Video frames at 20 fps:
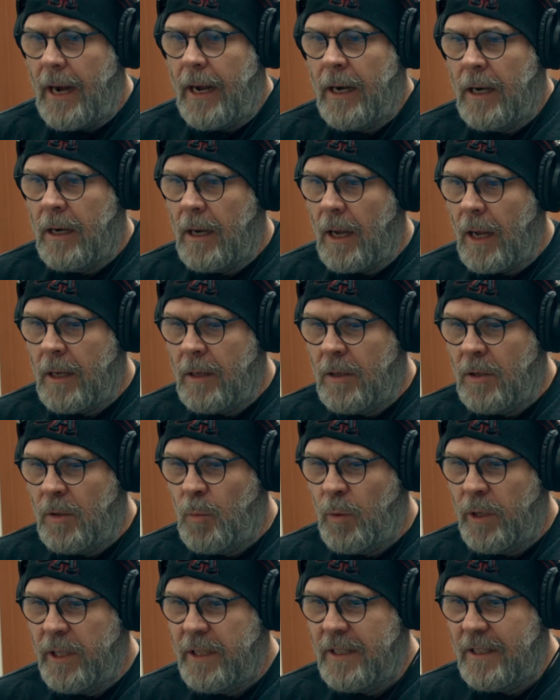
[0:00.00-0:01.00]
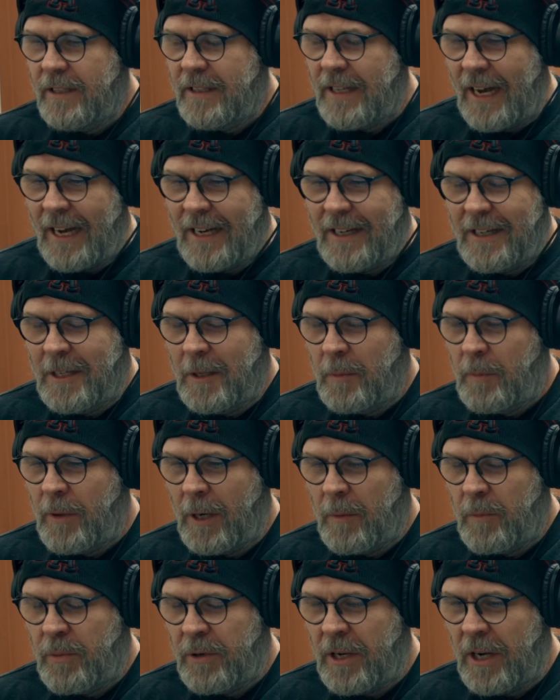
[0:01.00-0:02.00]
and we did that
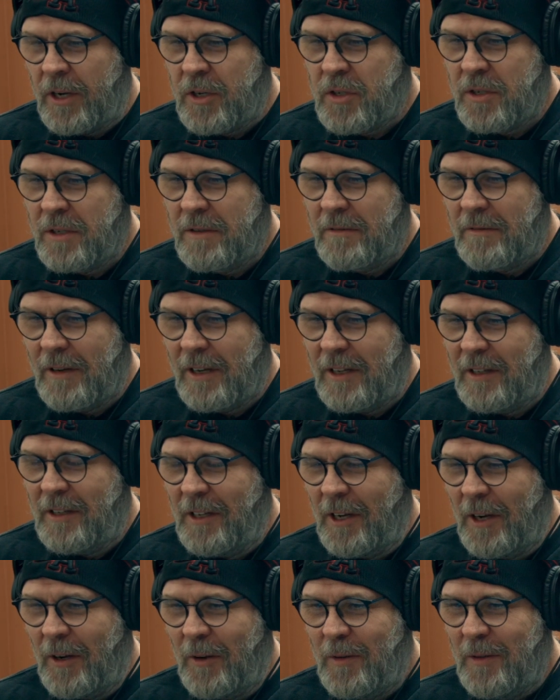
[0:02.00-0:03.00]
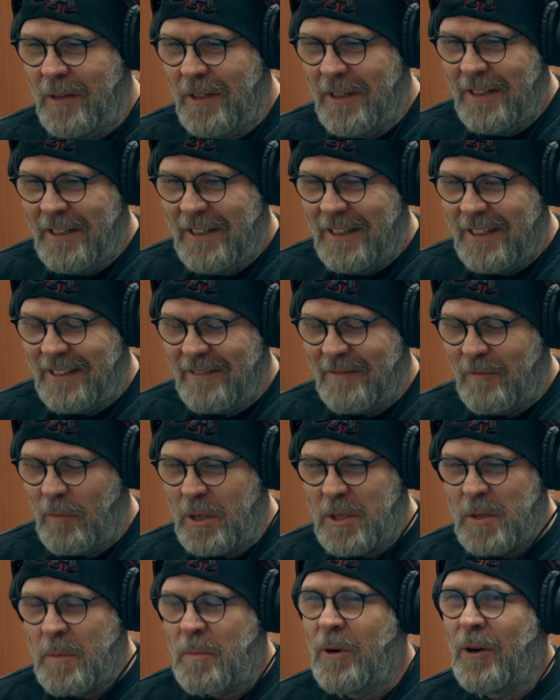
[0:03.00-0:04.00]
independent production. It
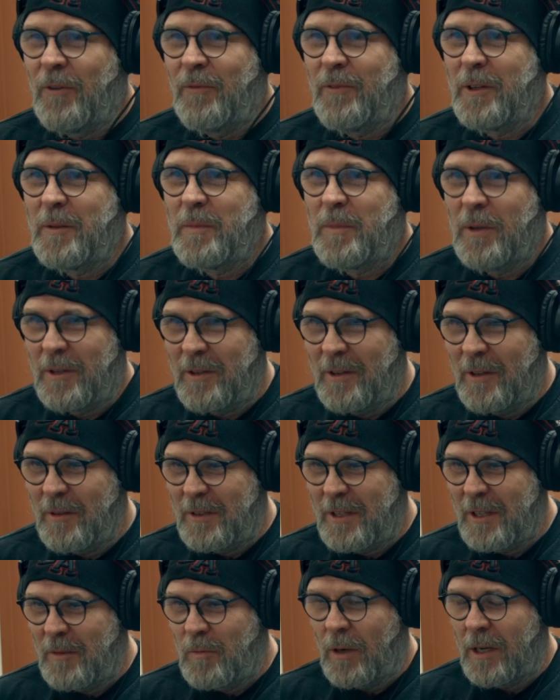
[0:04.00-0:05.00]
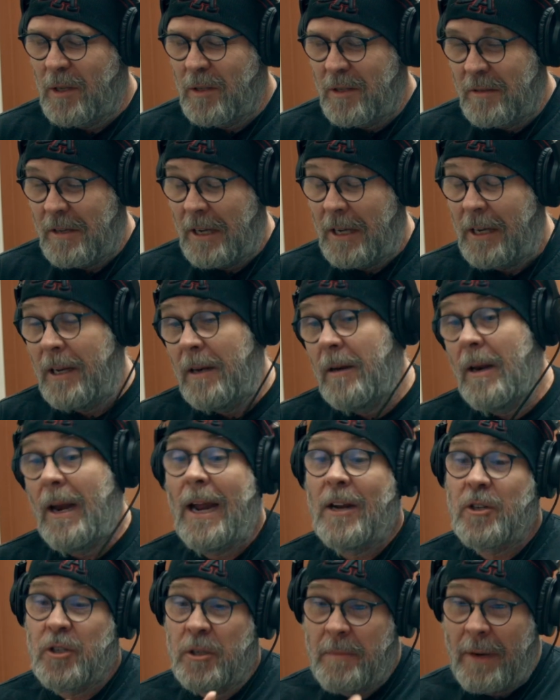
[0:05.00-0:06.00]
wasn't perfect, but it did what it did, and it
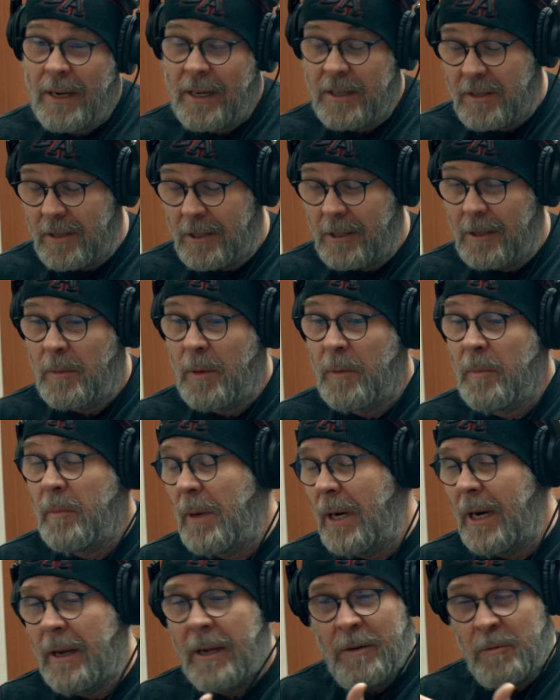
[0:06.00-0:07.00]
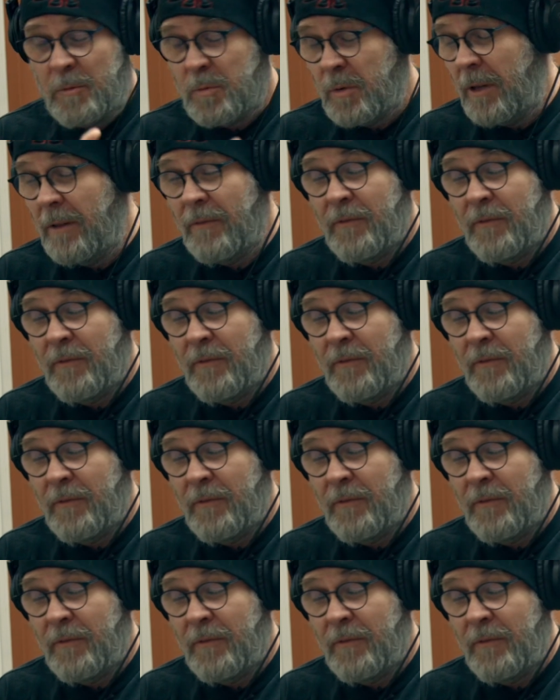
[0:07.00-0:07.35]
actually made us a little bit of money. It was one of the